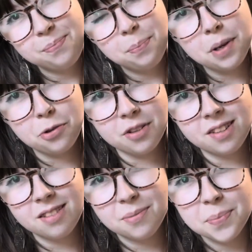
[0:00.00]

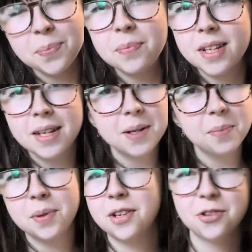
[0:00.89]
Pinterest.
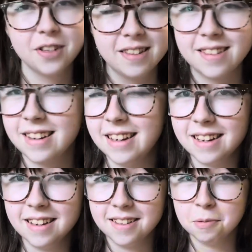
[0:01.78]
Pinterest
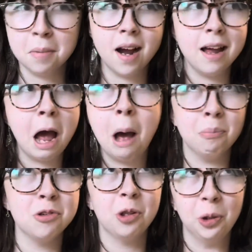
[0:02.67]
is my
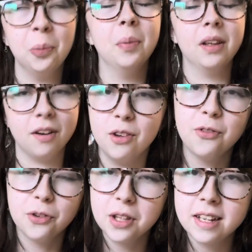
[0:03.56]
absolute beloved
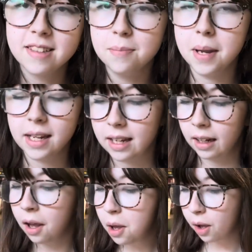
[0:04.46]
for this,
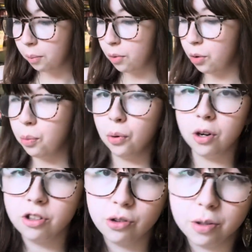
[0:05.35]
making mood
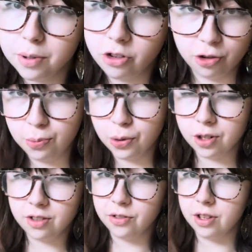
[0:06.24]
boards or Pinterest boards for